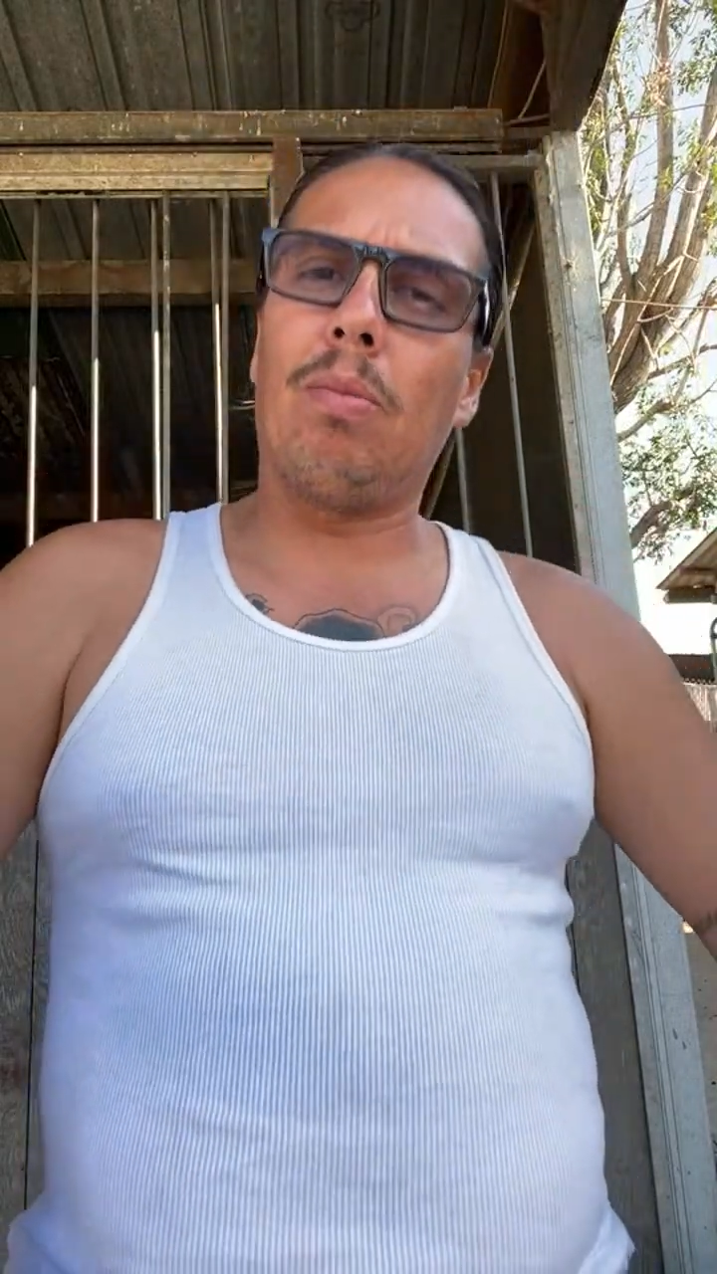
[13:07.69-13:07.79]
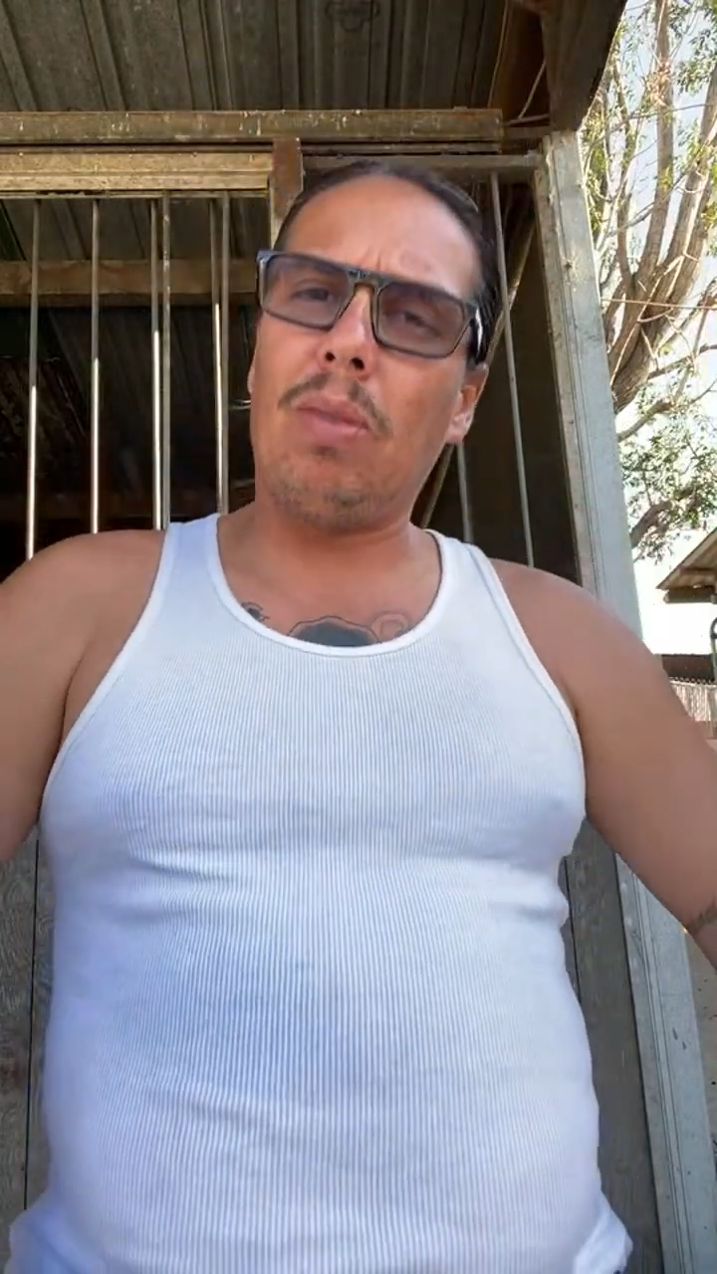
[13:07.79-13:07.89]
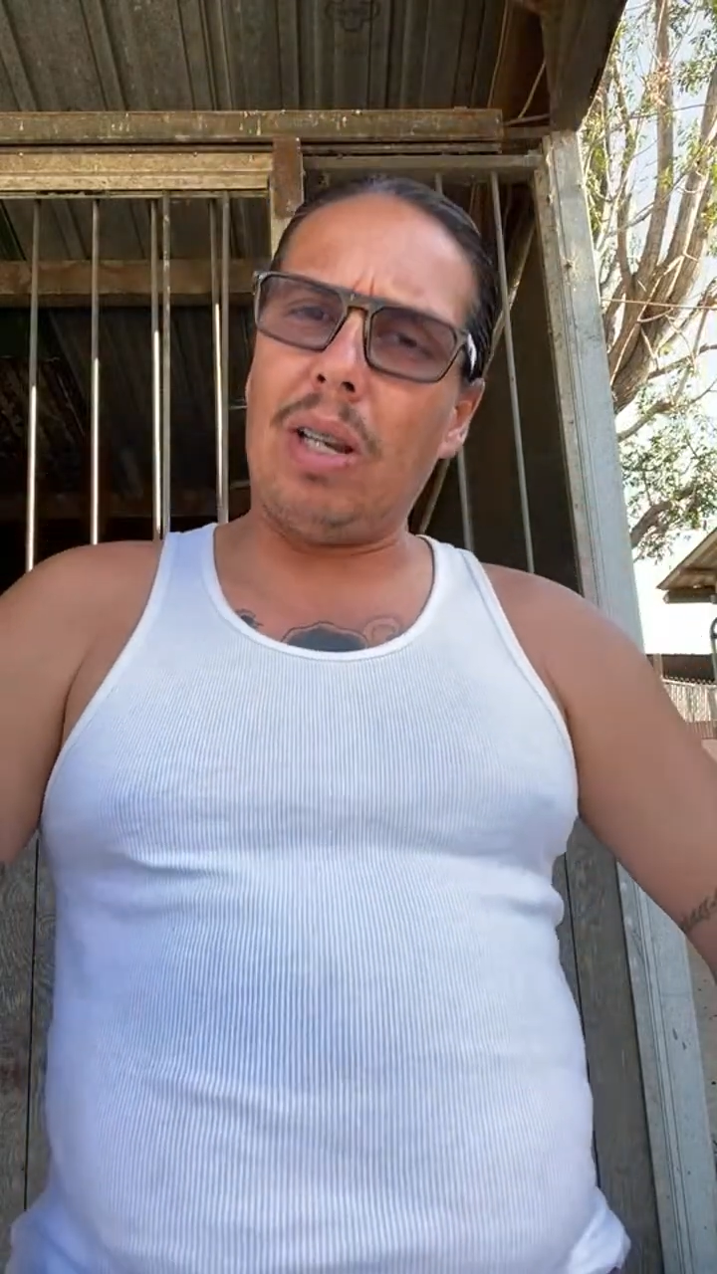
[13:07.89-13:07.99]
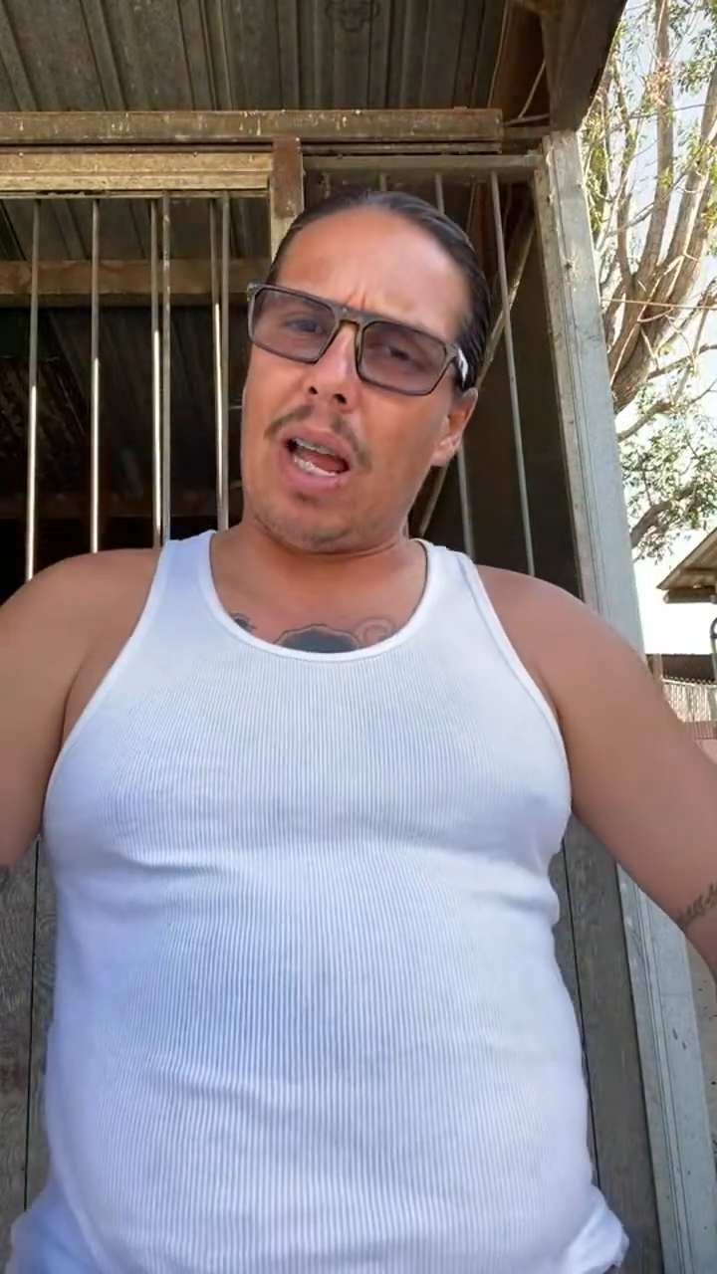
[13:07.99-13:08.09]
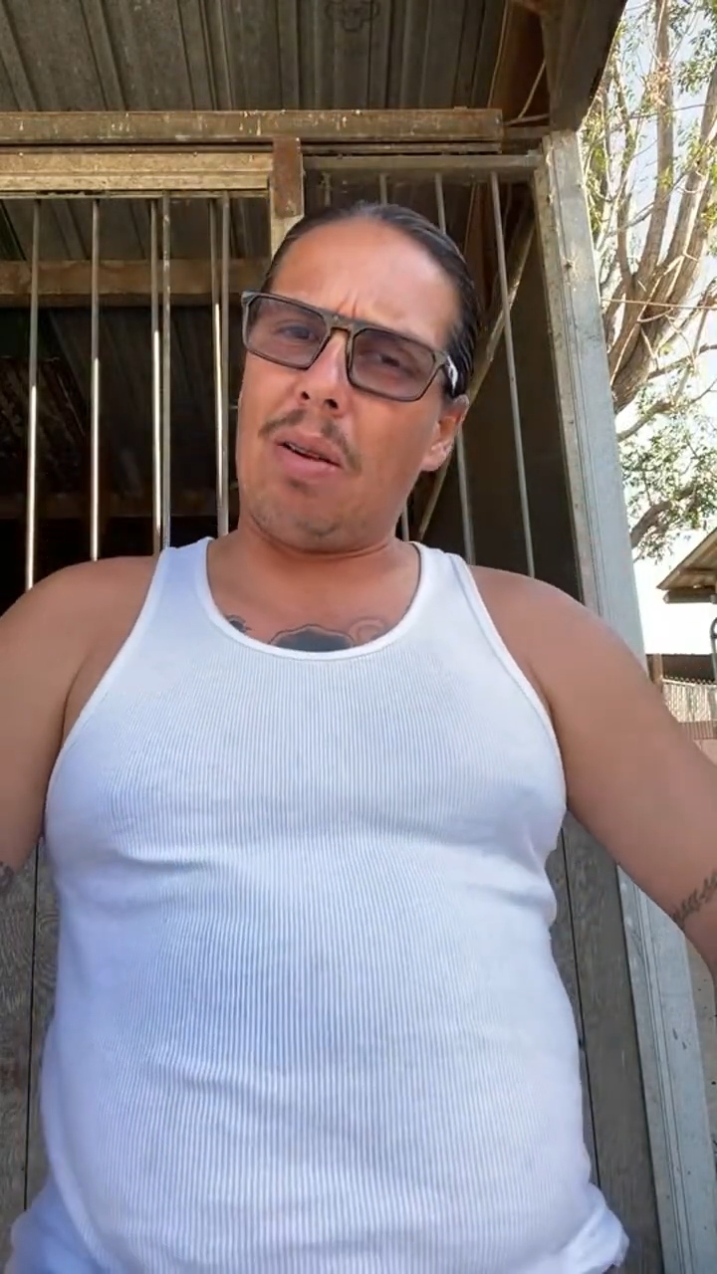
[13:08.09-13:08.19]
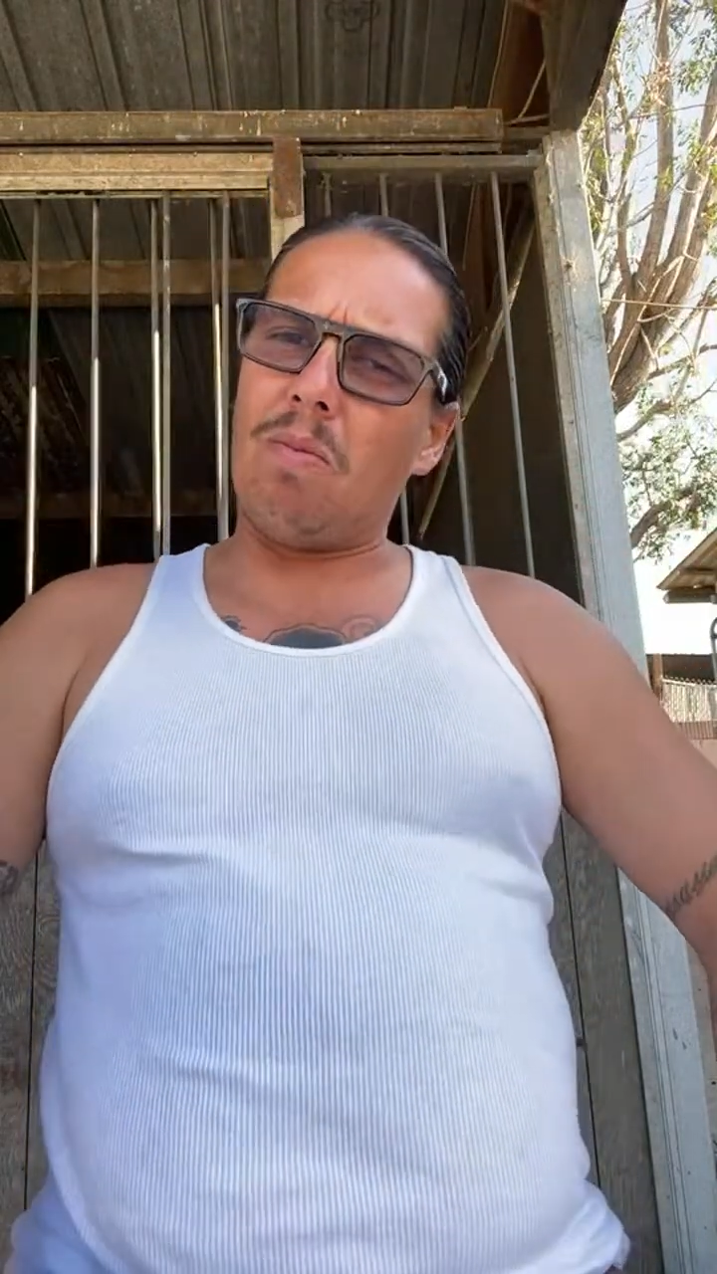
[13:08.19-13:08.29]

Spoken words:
We like,